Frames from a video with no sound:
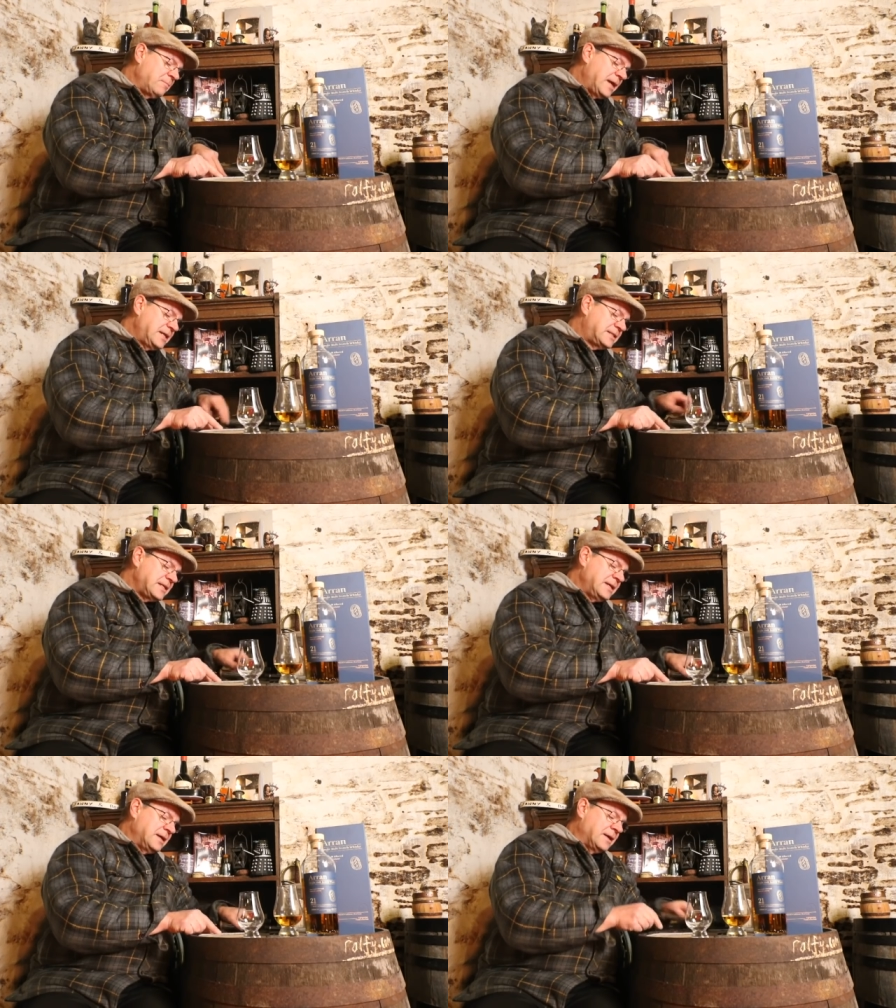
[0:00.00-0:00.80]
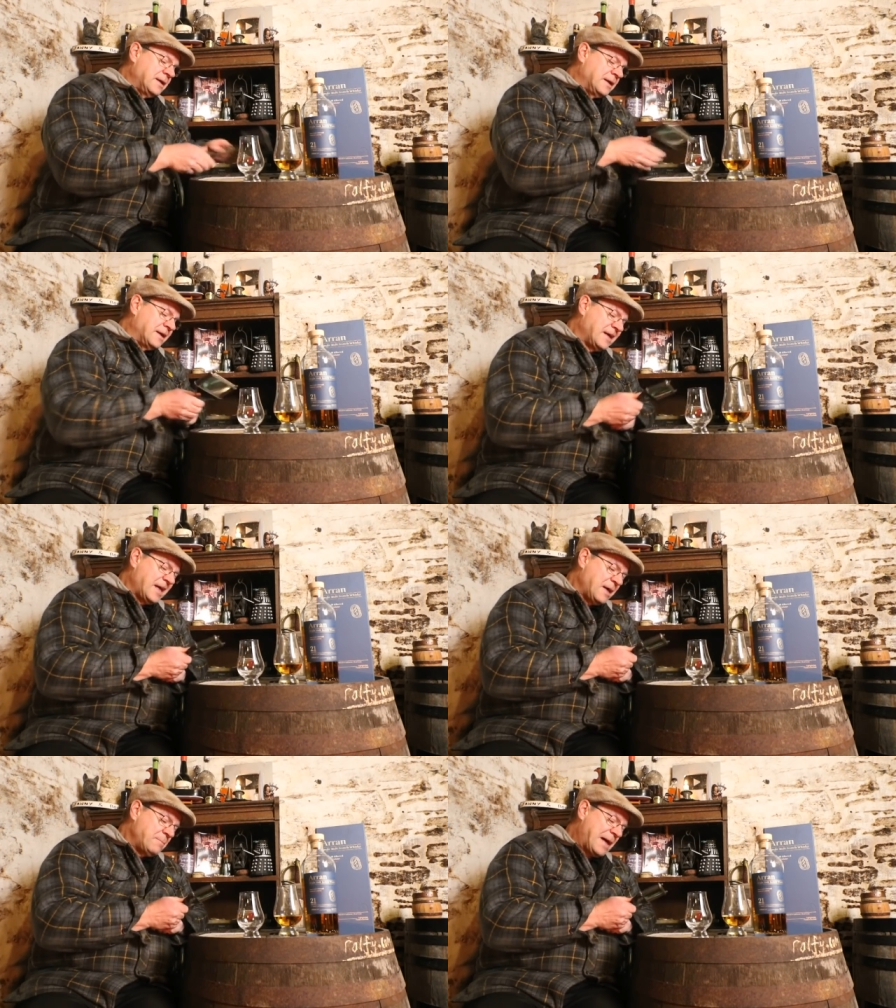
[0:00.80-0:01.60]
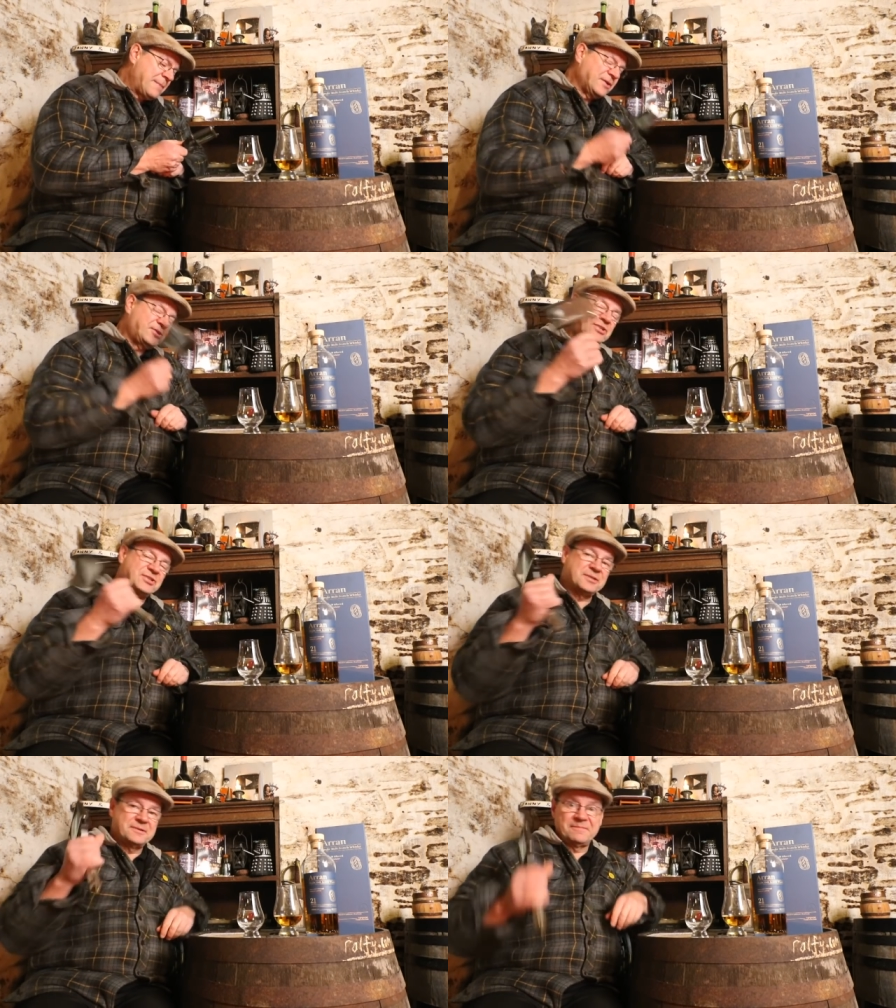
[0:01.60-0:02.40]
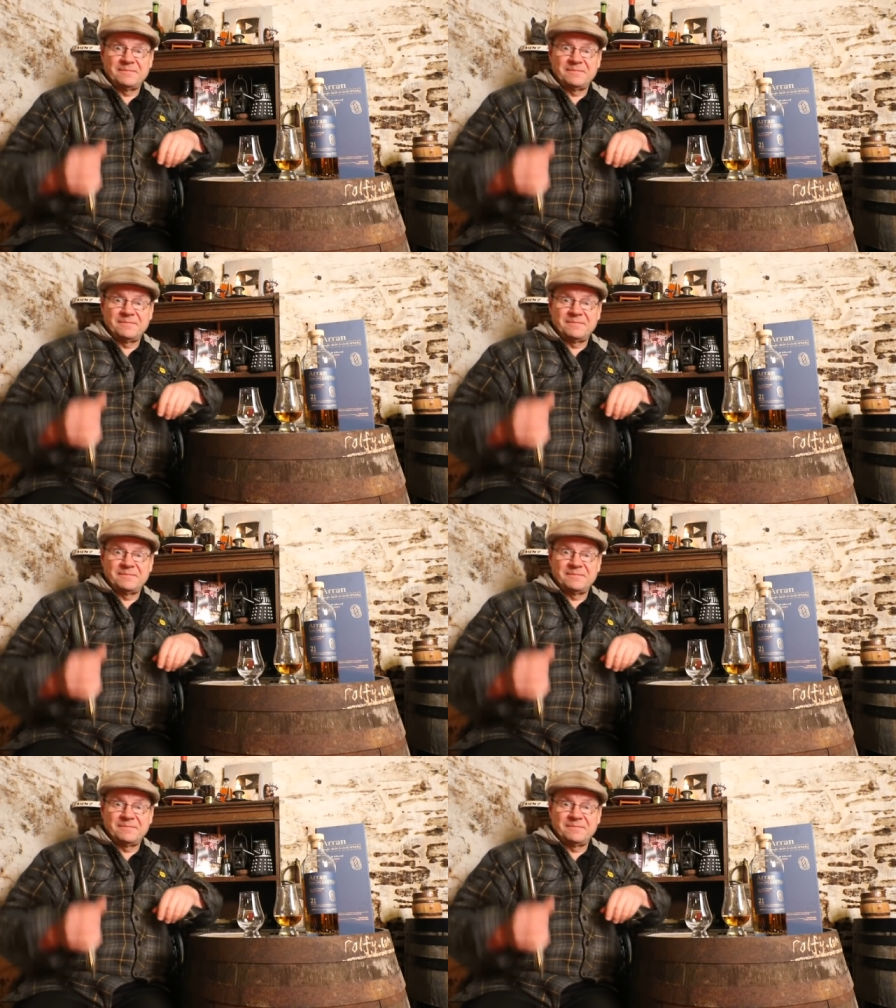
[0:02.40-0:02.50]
mighty, mammoths.